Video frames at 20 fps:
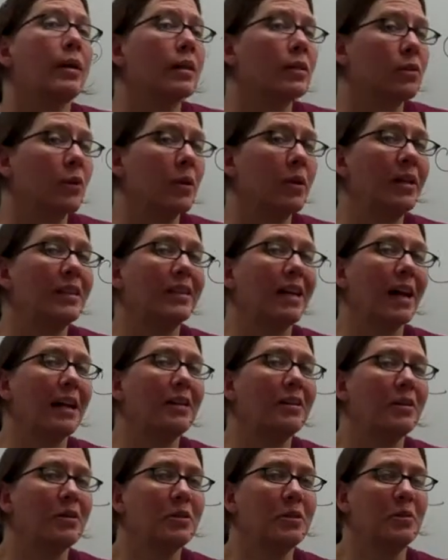It's only
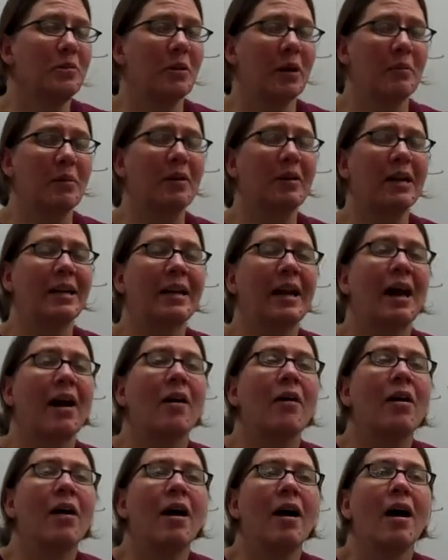diagnosed in women right
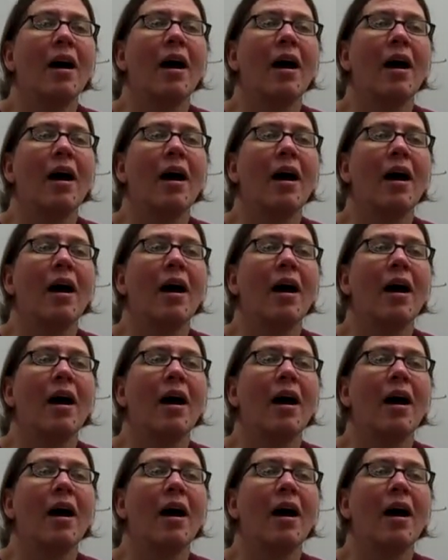now,